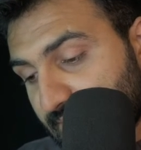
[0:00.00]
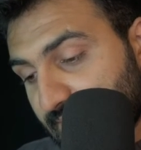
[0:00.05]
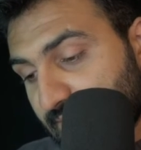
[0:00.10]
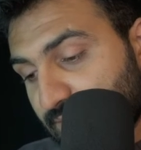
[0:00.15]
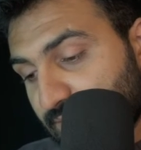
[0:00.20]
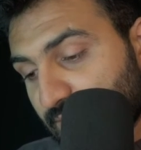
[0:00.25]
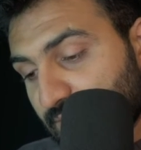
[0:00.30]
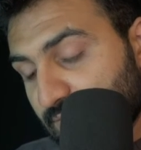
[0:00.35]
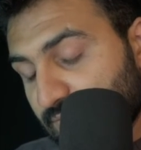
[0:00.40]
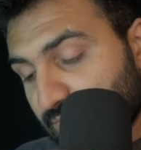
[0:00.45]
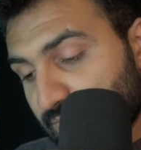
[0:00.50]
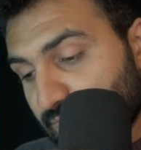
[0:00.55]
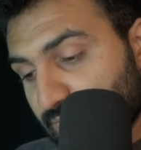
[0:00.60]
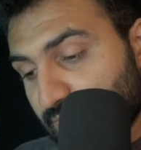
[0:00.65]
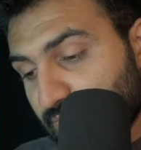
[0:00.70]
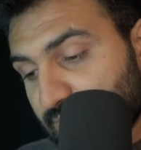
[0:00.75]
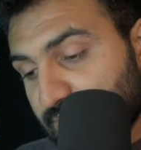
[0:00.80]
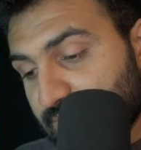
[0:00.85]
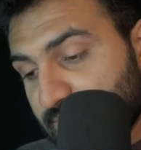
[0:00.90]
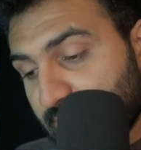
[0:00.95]
equal to
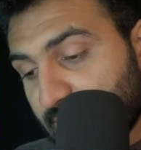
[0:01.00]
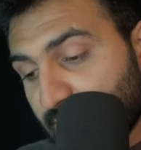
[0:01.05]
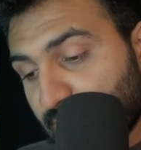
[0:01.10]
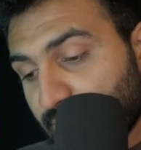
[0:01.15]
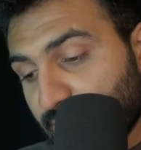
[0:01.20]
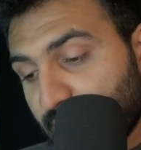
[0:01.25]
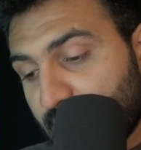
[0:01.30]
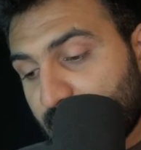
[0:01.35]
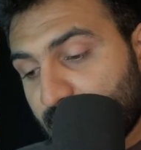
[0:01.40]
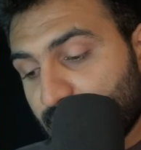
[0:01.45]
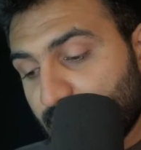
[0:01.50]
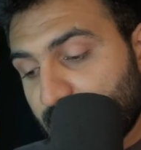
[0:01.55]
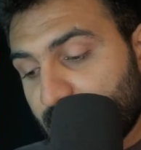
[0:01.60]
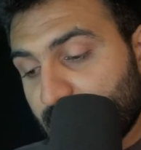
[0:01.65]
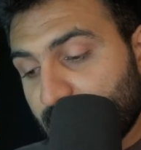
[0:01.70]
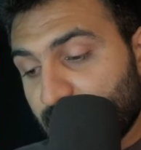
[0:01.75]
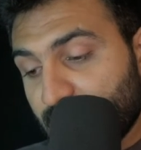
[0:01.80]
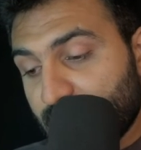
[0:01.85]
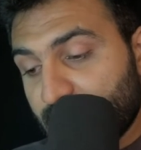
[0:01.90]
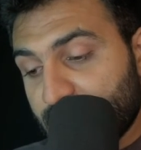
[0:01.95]
0
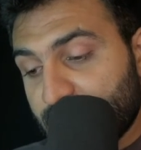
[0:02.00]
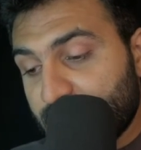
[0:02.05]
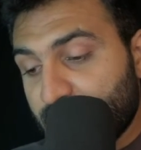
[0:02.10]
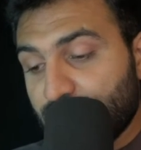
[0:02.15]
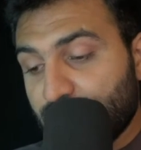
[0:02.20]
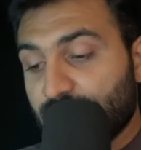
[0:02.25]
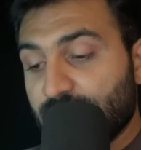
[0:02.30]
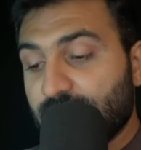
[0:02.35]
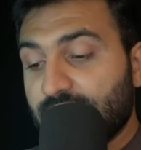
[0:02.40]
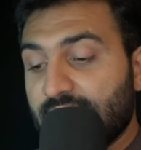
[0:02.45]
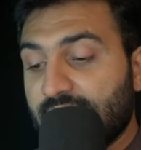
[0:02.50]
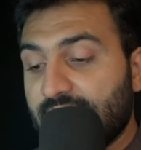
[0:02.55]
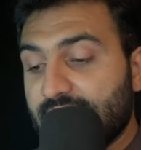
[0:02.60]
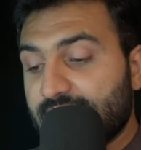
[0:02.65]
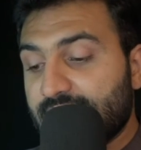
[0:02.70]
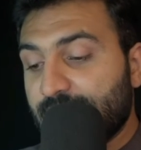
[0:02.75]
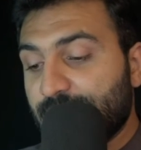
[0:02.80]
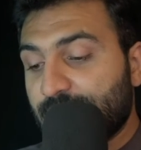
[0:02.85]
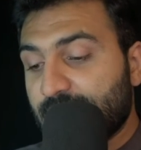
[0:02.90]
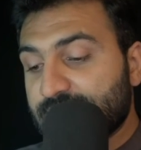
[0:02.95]
equal 0, and
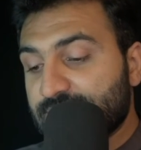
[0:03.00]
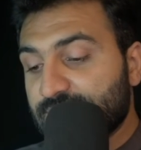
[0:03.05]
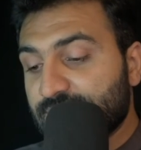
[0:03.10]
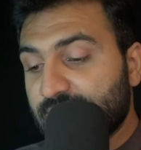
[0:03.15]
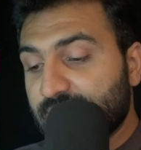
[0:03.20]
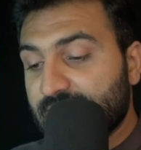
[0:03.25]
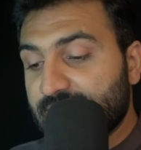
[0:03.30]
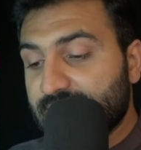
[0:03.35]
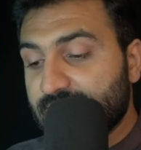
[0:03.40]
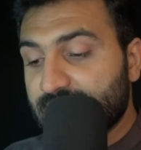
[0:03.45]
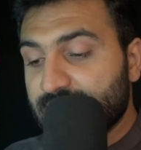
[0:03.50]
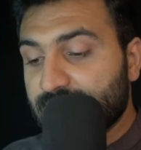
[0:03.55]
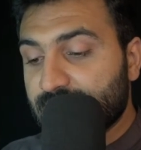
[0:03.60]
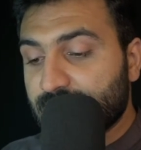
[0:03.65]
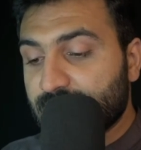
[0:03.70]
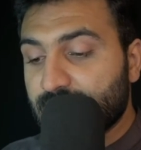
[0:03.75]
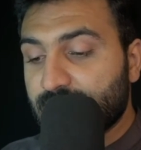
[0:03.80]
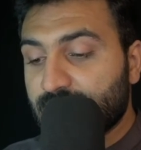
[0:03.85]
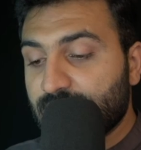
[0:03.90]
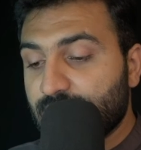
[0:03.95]
eventually it is
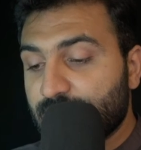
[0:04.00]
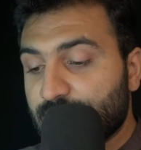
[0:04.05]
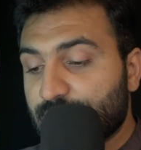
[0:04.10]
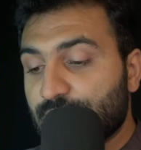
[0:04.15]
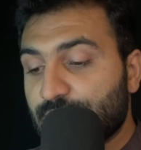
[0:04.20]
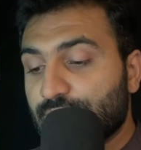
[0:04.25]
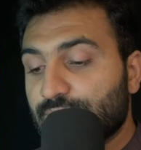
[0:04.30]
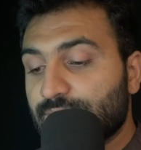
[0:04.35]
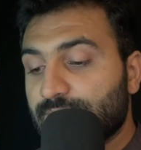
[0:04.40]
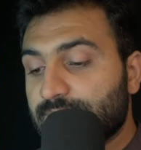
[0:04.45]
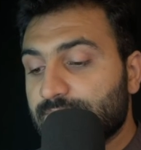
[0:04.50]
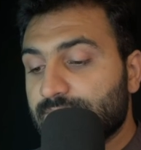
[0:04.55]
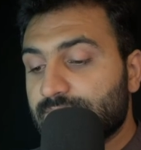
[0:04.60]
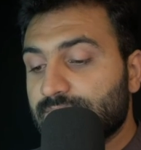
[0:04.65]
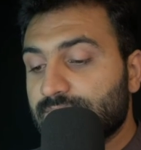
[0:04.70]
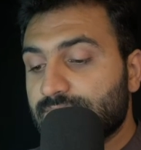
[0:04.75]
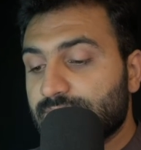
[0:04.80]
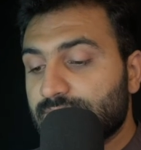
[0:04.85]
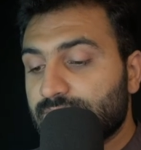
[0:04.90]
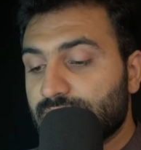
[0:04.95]
true.
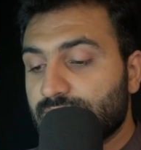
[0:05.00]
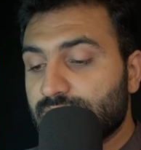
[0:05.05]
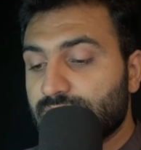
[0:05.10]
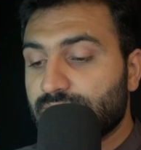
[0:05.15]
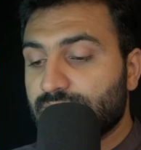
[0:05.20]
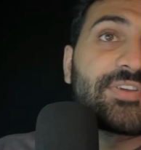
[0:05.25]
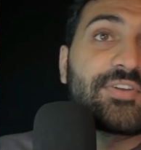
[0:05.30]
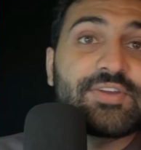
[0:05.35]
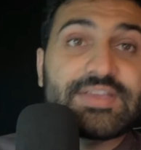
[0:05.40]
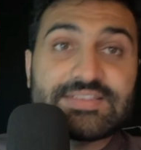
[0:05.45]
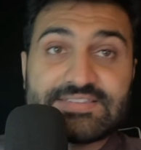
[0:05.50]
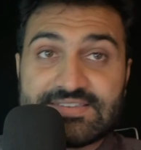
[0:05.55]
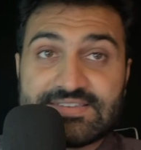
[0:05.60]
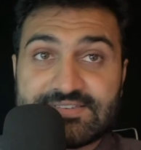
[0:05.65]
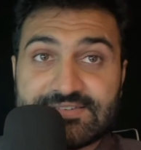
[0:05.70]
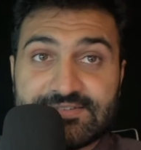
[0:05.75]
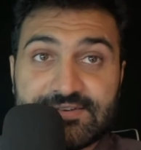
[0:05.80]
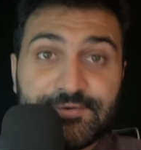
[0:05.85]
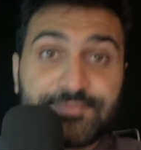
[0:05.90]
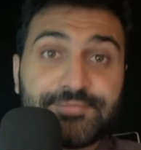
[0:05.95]
Crazy
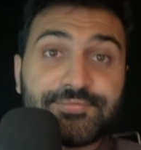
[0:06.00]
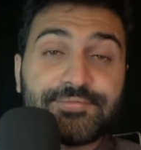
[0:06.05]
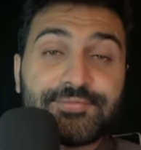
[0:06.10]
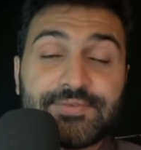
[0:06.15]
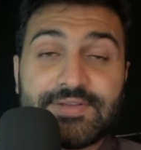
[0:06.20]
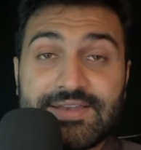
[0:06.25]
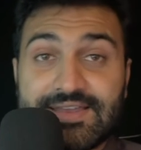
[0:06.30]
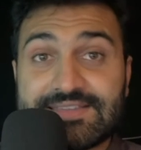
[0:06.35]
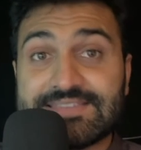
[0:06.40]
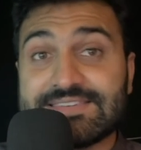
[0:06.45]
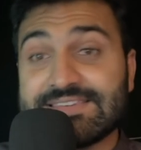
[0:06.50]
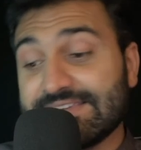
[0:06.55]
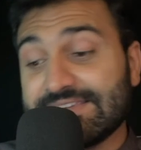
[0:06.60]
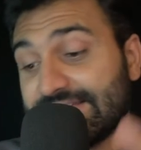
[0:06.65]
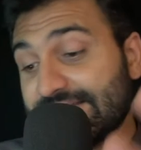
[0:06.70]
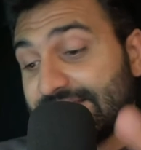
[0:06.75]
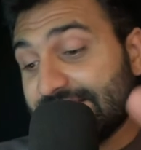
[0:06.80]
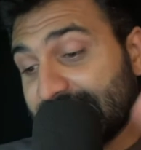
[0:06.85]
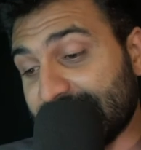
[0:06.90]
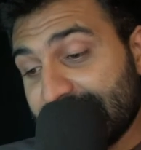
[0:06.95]
stuff, crazy
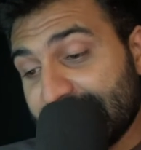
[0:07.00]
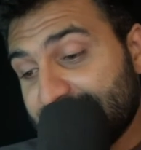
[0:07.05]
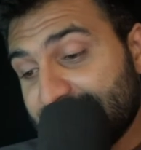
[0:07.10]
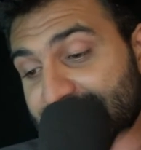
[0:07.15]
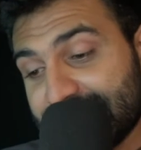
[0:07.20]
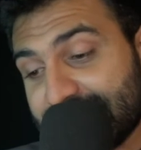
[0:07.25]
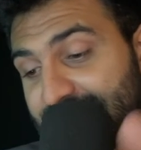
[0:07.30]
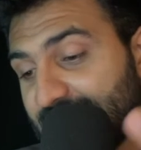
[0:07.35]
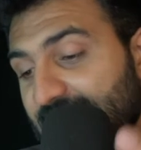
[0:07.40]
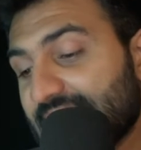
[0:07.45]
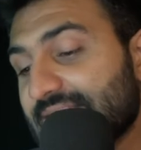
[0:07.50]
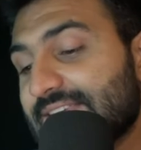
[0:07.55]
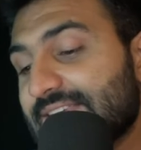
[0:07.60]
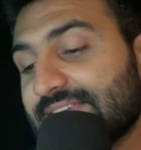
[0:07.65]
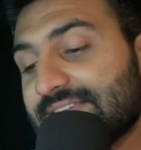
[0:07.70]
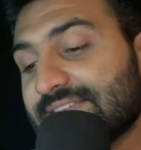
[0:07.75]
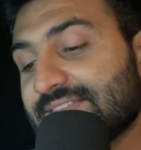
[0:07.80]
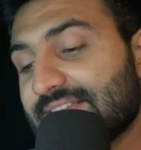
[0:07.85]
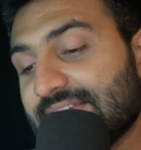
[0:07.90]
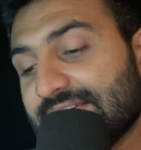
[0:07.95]
JS
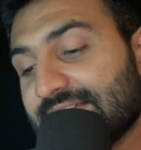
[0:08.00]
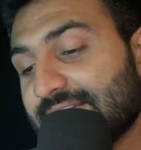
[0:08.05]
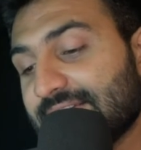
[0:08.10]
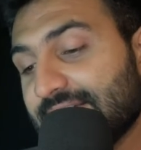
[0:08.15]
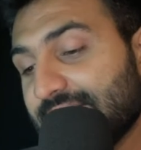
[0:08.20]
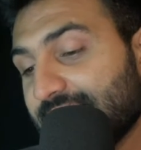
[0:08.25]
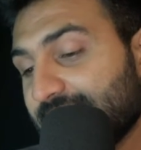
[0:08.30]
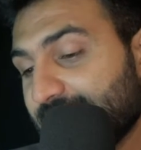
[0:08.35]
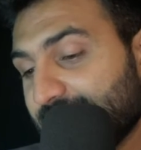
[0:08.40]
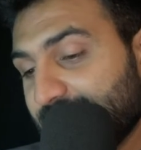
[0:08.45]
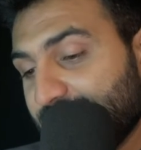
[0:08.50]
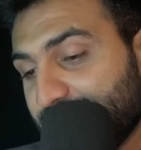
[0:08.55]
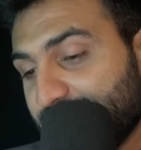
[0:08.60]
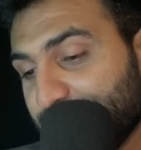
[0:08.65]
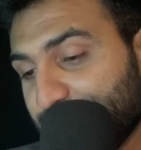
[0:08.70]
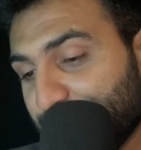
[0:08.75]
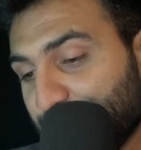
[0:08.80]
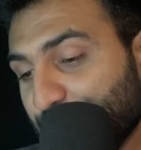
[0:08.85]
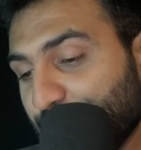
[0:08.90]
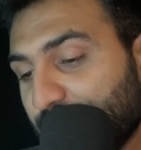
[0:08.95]
is like,
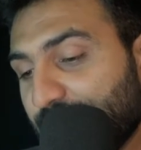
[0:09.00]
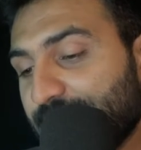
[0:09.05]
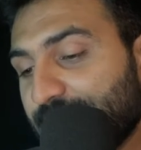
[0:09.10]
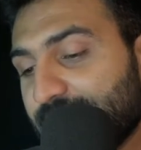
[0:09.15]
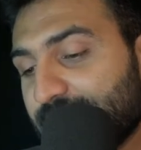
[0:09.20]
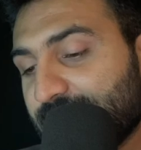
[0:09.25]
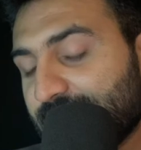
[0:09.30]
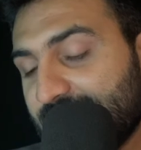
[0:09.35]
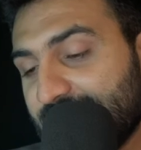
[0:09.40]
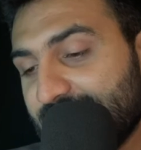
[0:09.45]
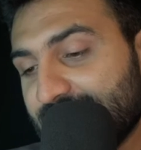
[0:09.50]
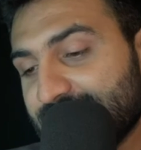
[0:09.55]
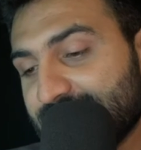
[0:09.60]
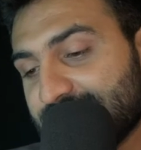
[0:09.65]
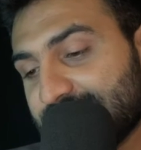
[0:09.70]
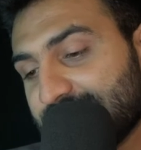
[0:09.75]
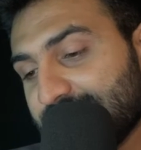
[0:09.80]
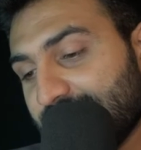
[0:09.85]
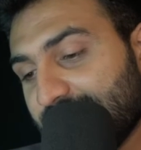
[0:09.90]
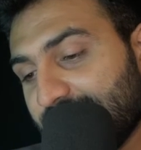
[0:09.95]
whoever
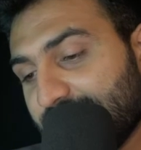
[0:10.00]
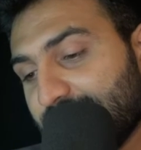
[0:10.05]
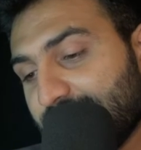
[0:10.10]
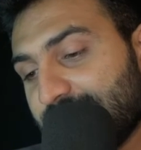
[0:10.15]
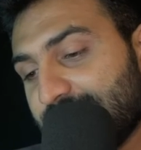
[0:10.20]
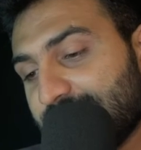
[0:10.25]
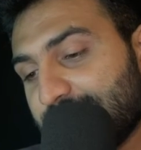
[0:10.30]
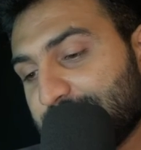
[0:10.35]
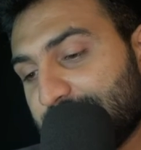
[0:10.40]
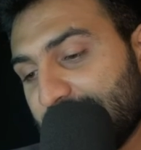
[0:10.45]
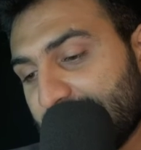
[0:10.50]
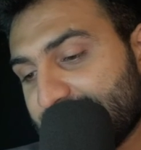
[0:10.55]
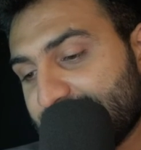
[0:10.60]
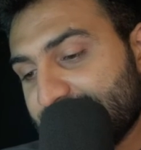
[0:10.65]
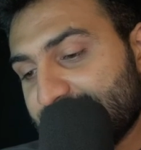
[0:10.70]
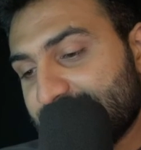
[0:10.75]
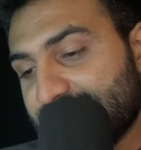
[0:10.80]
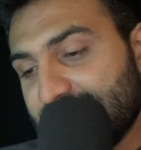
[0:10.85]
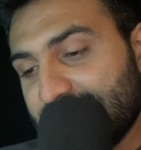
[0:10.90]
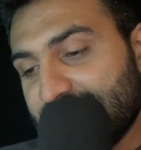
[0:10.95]
reads or
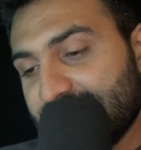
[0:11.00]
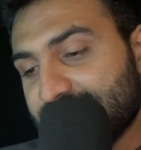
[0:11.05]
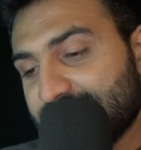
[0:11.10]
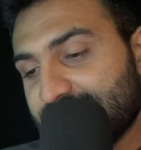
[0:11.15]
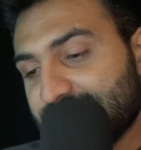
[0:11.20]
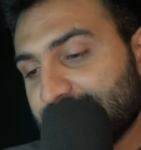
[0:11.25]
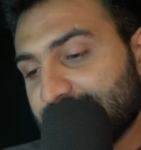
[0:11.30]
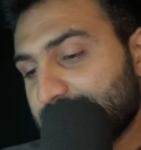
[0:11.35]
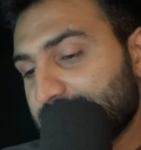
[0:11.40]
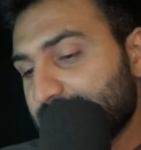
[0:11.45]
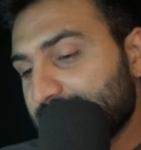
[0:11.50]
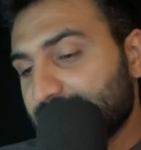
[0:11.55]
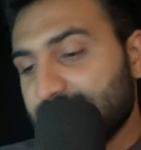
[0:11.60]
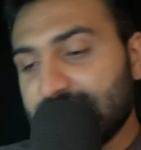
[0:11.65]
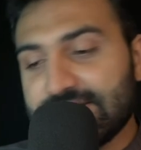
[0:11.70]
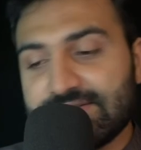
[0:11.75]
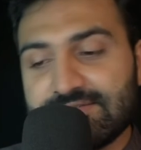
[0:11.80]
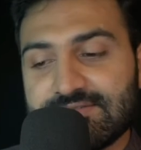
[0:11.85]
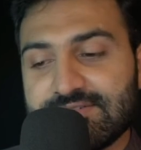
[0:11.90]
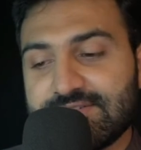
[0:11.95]
practice JS,
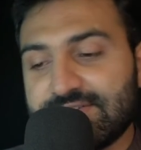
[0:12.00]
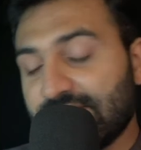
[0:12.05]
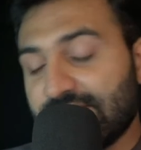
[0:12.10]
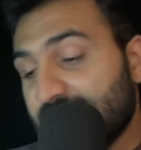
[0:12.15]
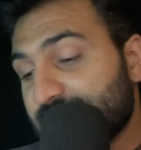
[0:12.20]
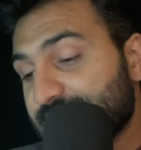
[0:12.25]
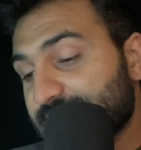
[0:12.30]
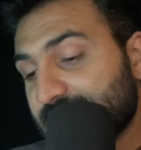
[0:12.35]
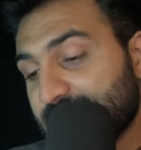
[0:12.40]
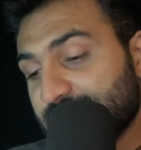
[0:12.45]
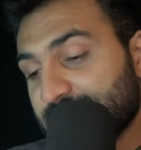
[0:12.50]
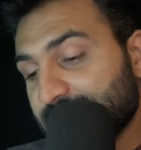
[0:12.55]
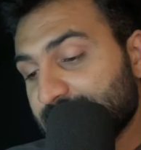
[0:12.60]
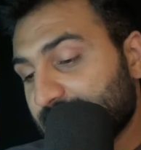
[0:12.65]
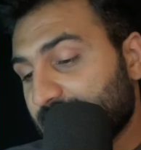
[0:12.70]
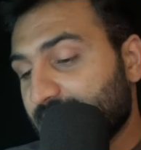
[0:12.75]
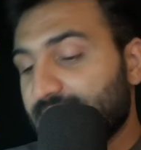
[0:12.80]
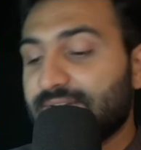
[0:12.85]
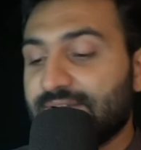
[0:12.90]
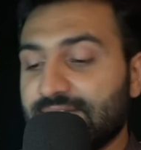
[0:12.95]
it drives him
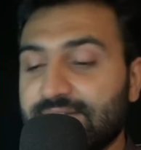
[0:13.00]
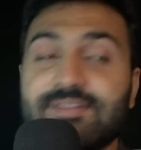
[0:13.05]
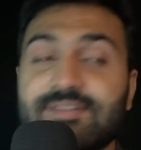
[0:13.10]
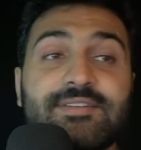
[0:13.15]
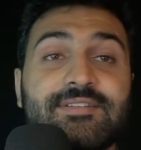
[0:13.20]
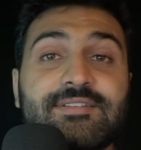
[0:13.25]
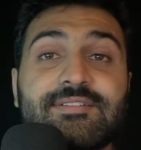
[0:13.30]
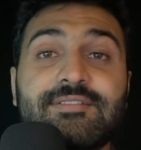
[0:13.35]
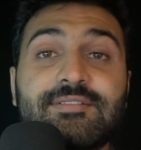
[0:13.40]
or her